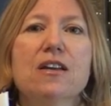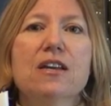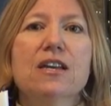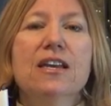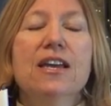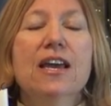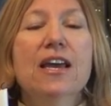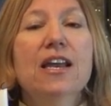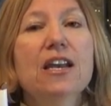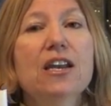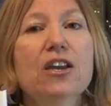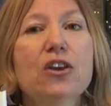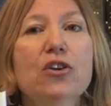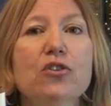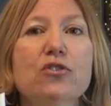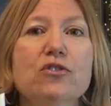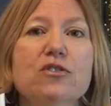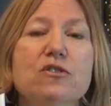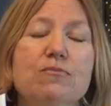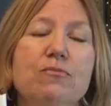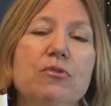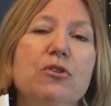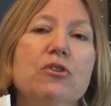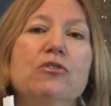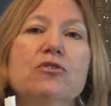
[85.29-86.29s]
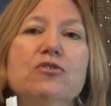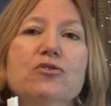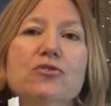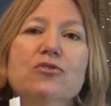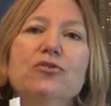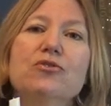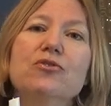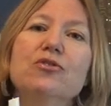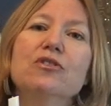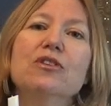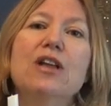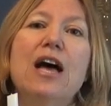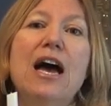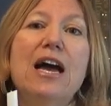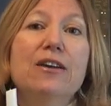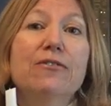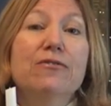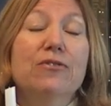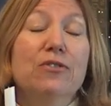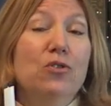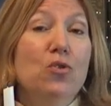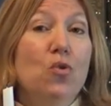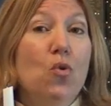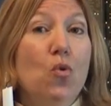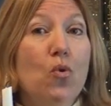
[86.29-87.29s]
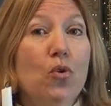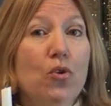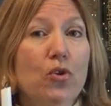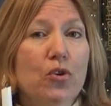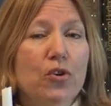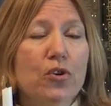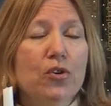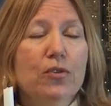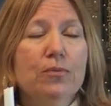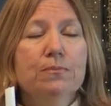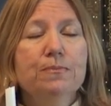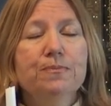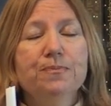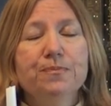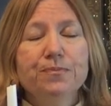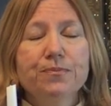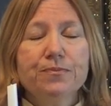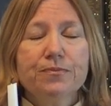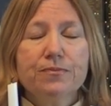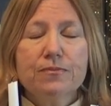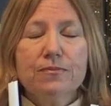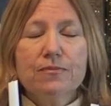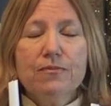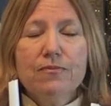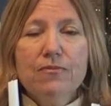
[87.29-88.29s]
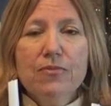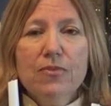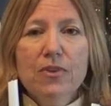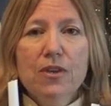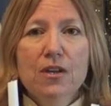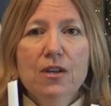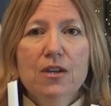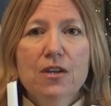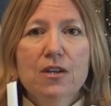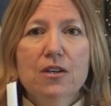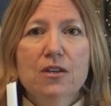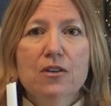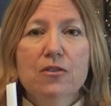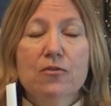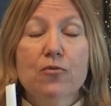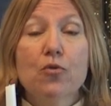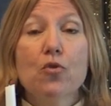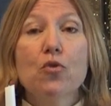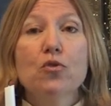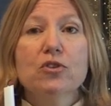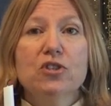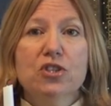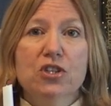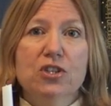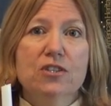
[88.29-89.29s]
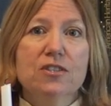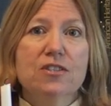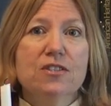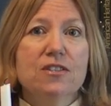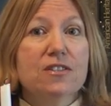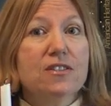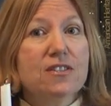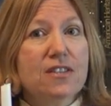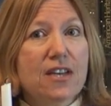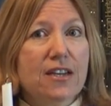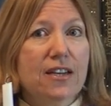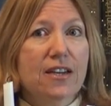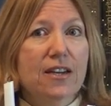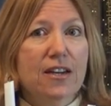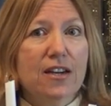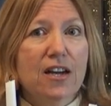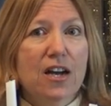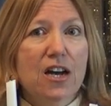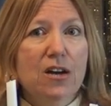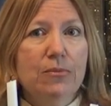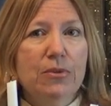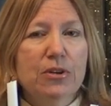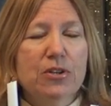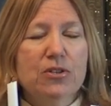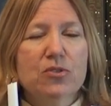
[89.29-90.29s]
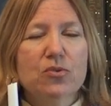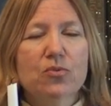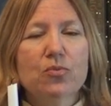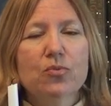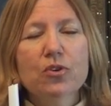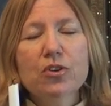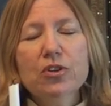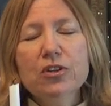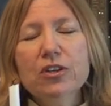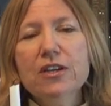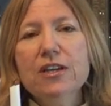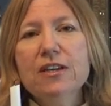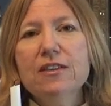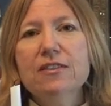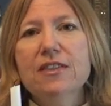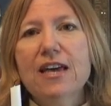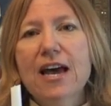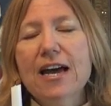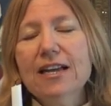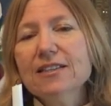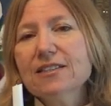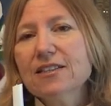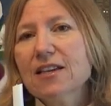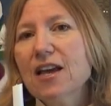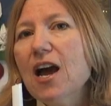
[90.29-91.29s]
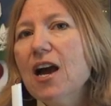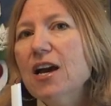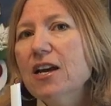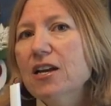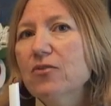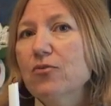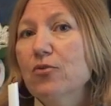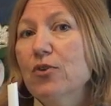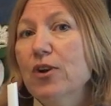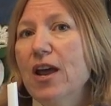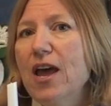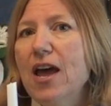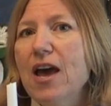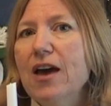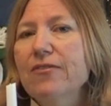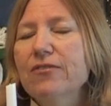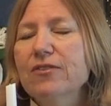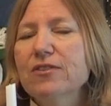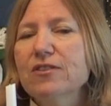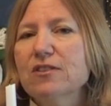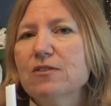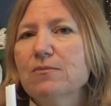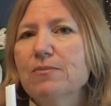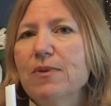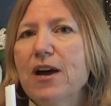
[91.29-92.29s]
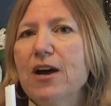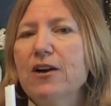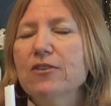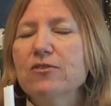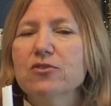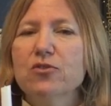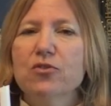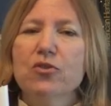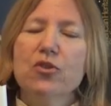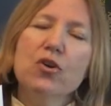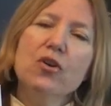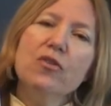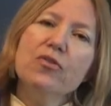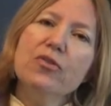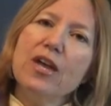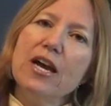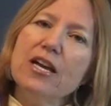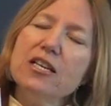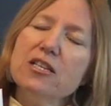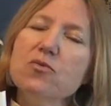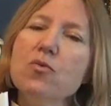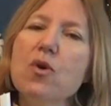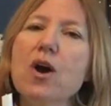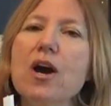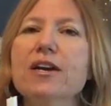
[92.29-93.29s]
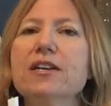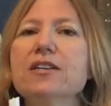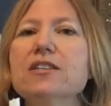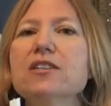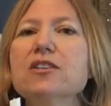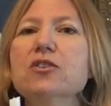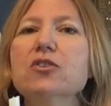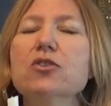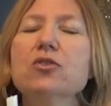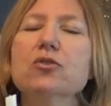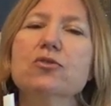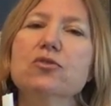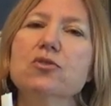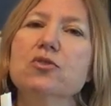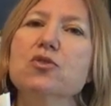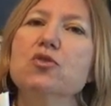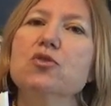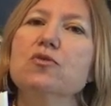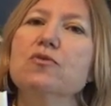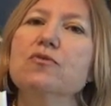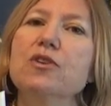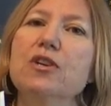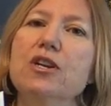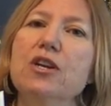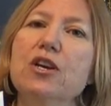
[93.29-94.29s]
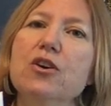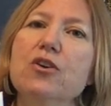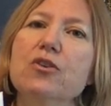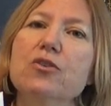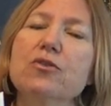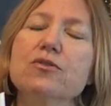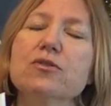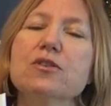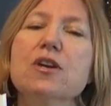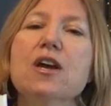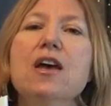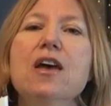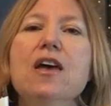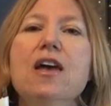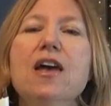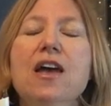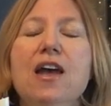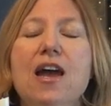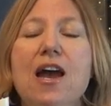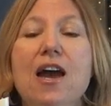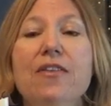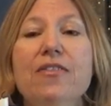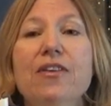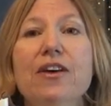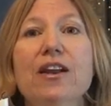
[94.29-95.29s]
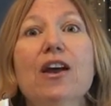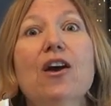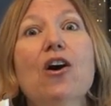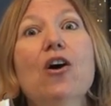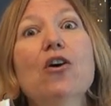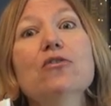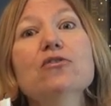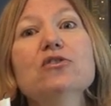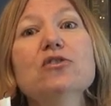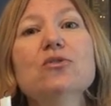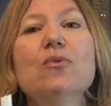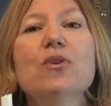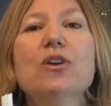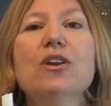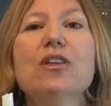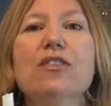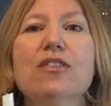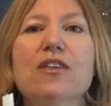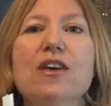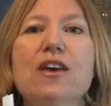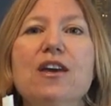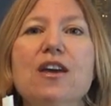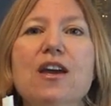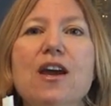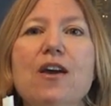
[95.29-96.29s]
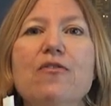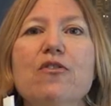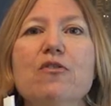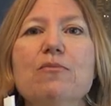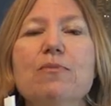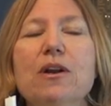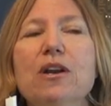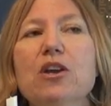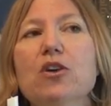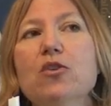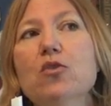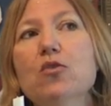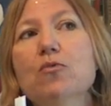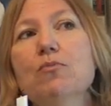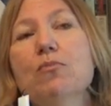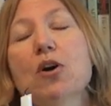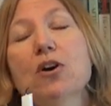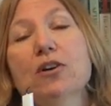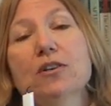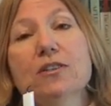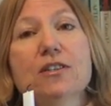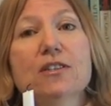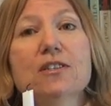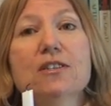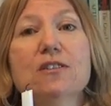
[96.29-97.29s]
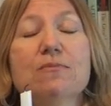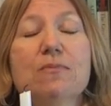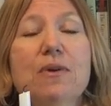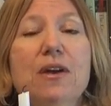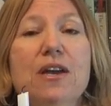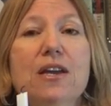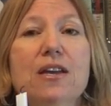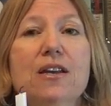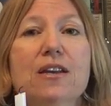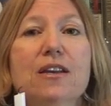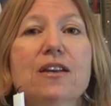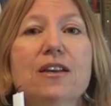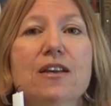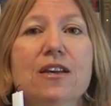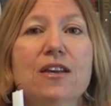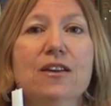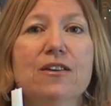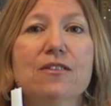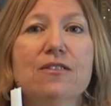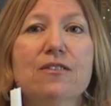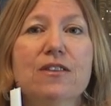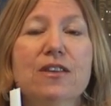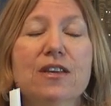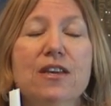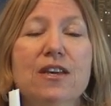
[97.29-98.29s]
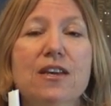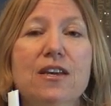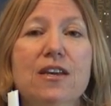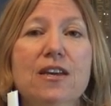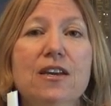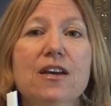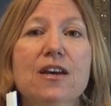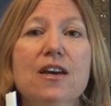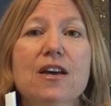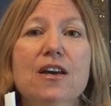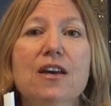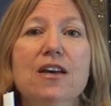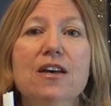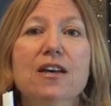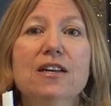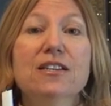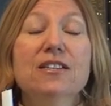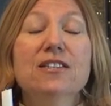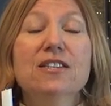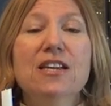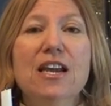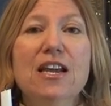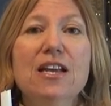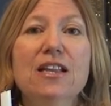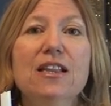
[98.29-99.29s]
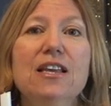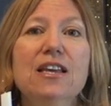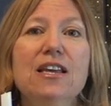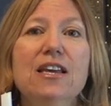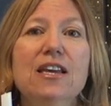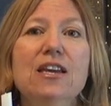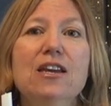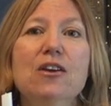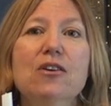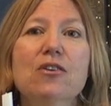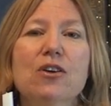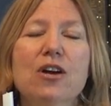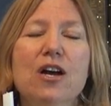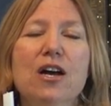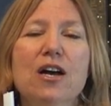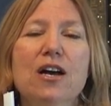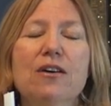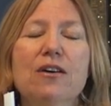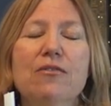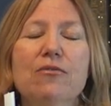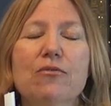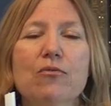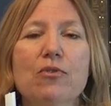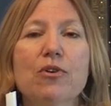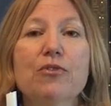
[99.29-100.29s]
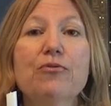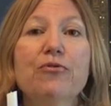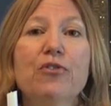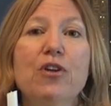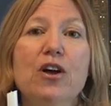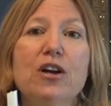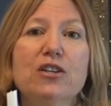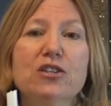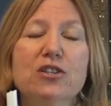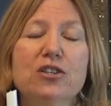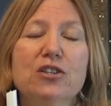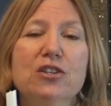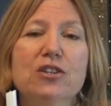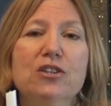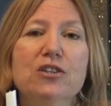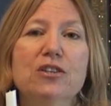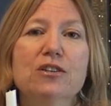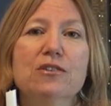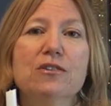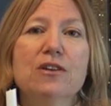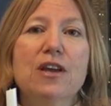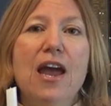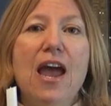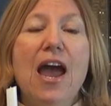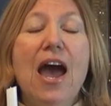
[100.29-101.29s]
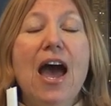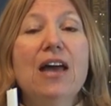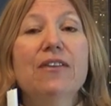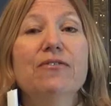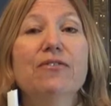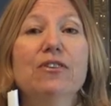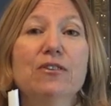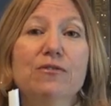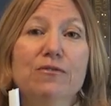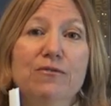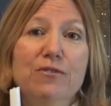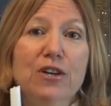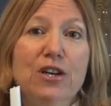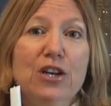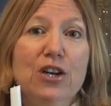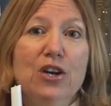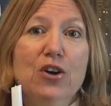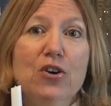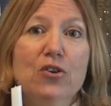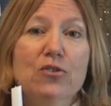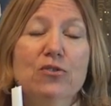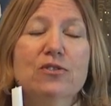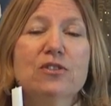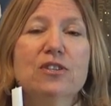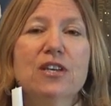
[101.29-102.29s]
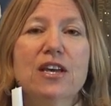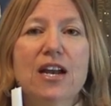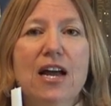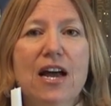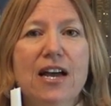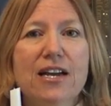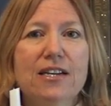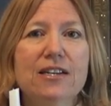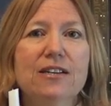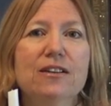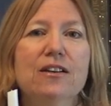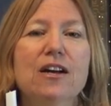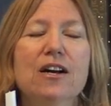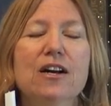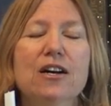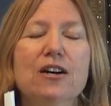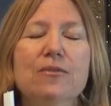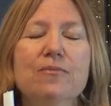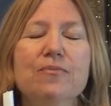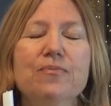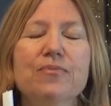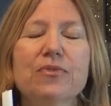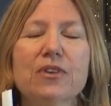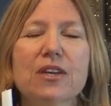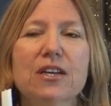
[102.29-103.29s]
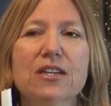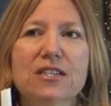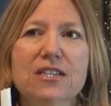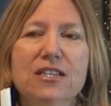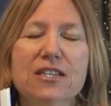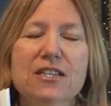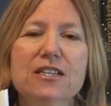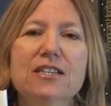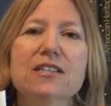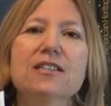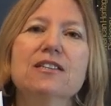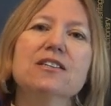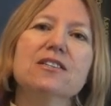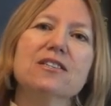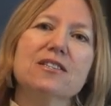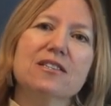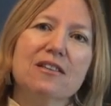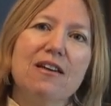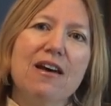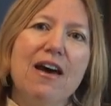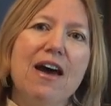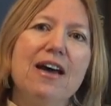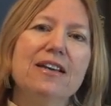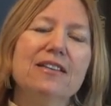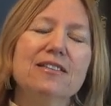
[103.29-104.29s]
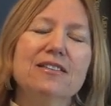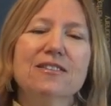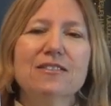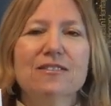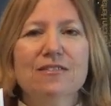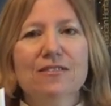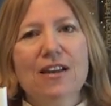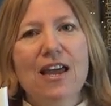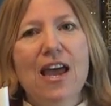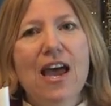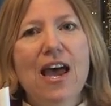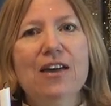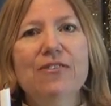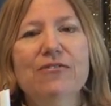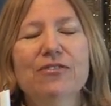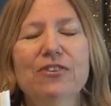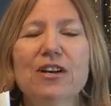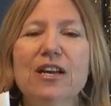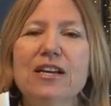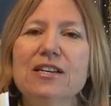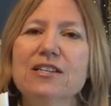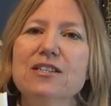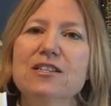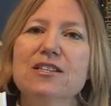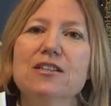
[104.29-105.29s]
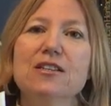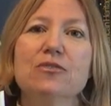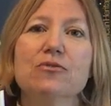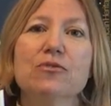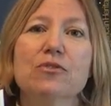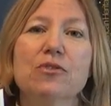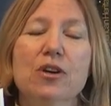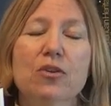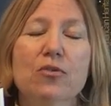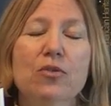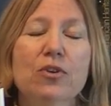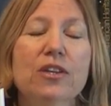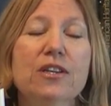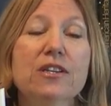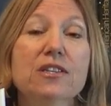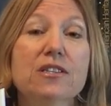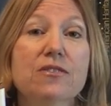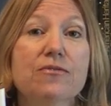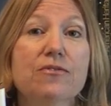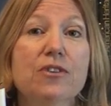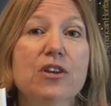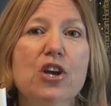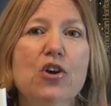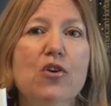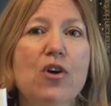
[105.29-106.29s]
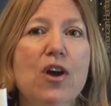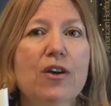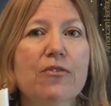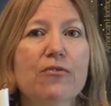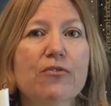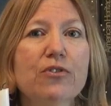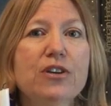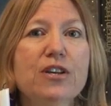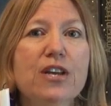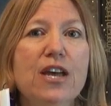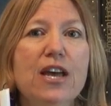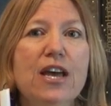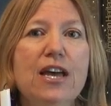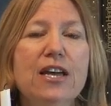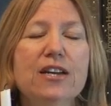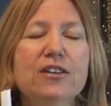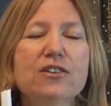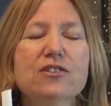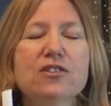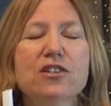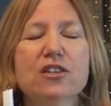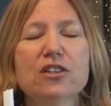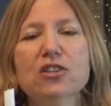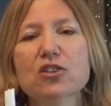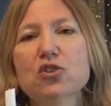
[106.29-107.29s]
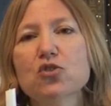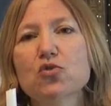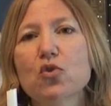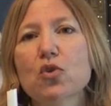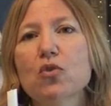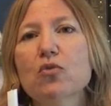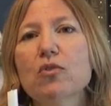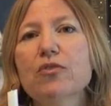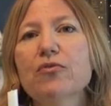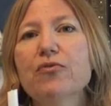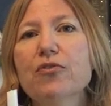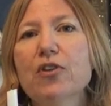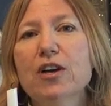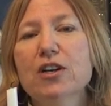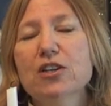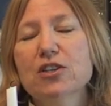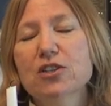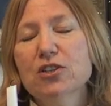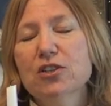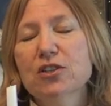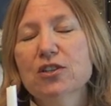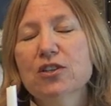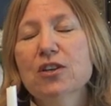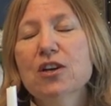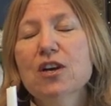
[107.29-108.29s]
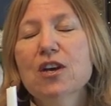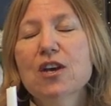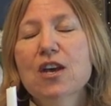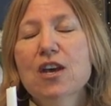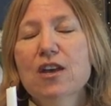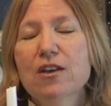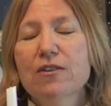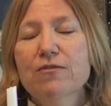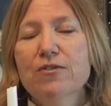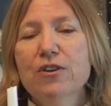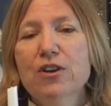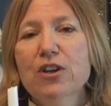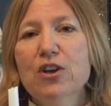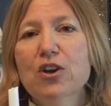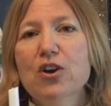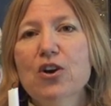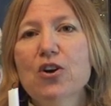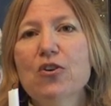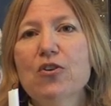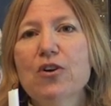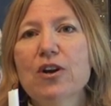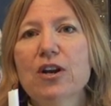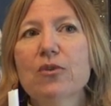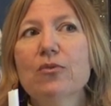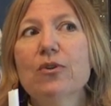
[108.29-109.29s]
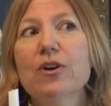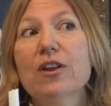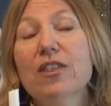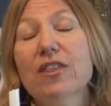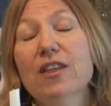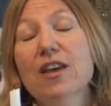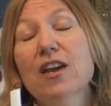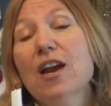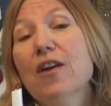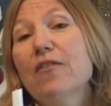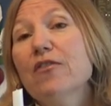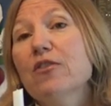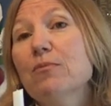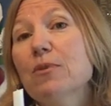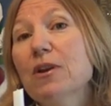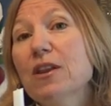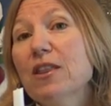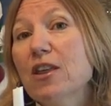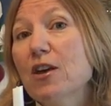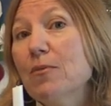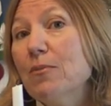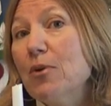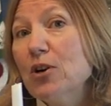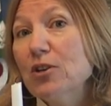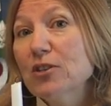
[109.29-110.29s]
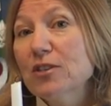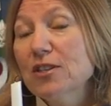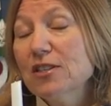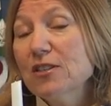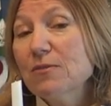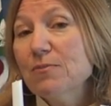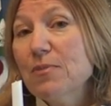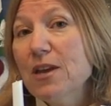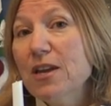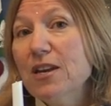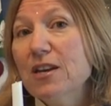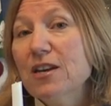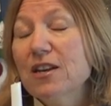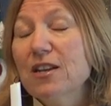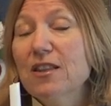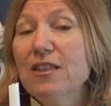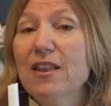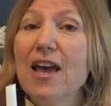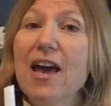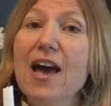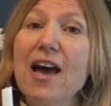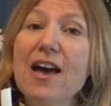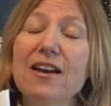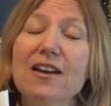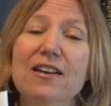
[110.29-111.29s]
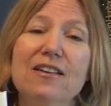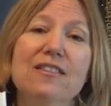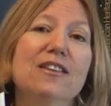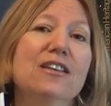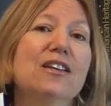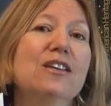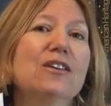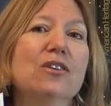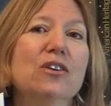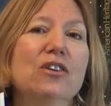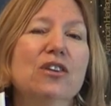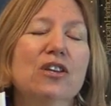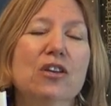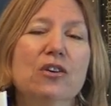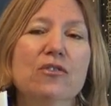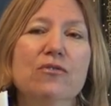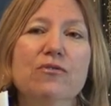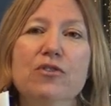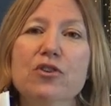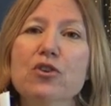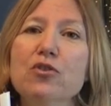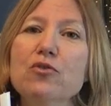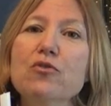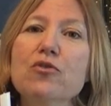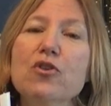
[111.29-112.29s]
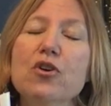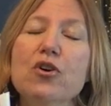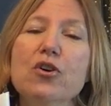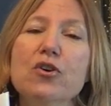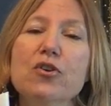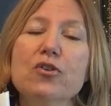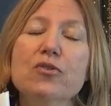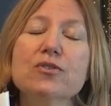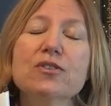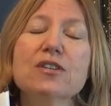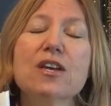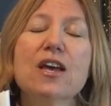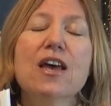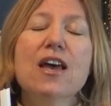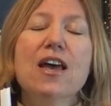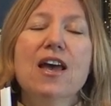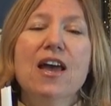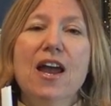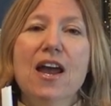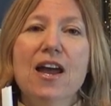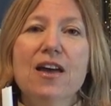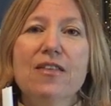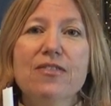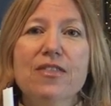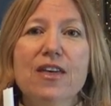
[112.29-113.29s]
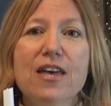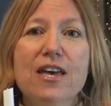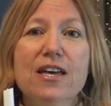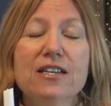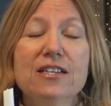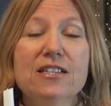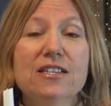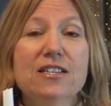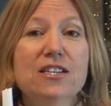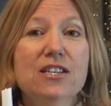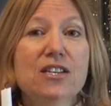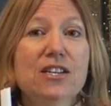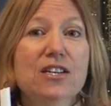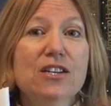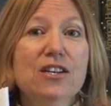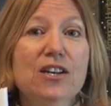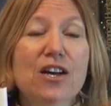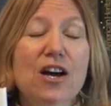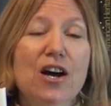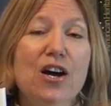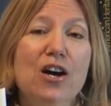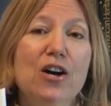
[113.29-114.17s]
getting your spiritual life in order for Jesus' second coming. So really that's kind of what Advent's about, so that's why I did those two videos. And then I also want to thank everybody who participated in the daily reflection Advent videos that I did this last Advent. I released a video every day, just a short reflection video, and I want to thank everybody that participated in that and that viewed those and that did